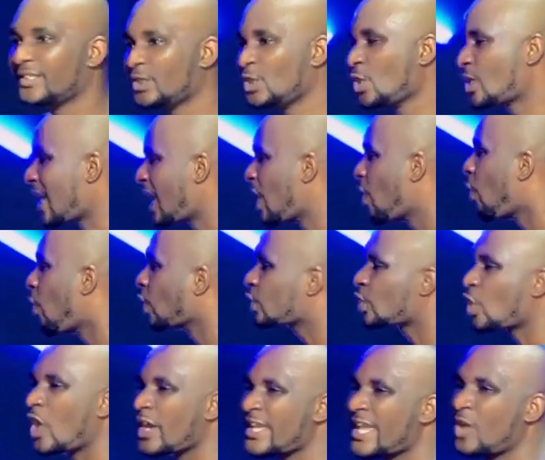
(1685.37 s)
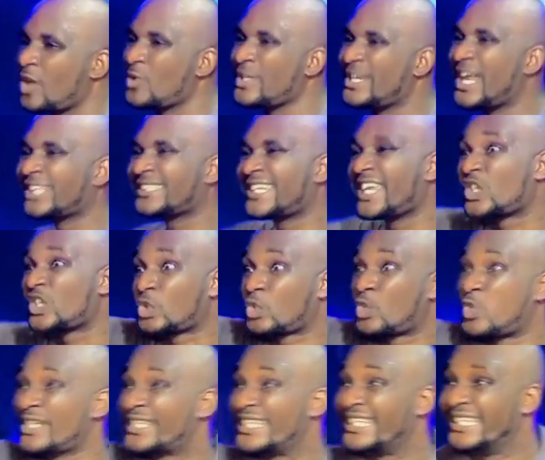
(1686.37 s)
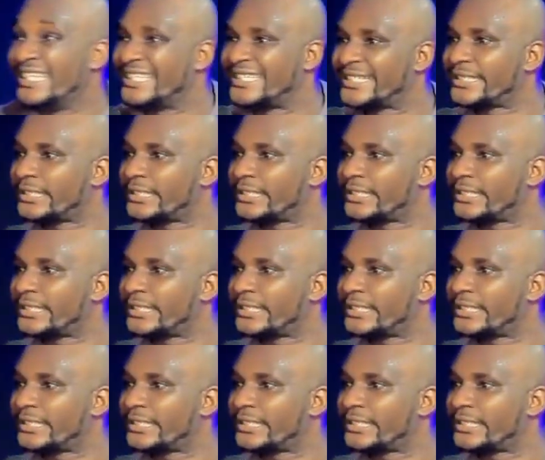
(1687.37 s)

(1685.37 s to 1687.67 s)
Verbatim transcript: You can't want oil without they squeezing it.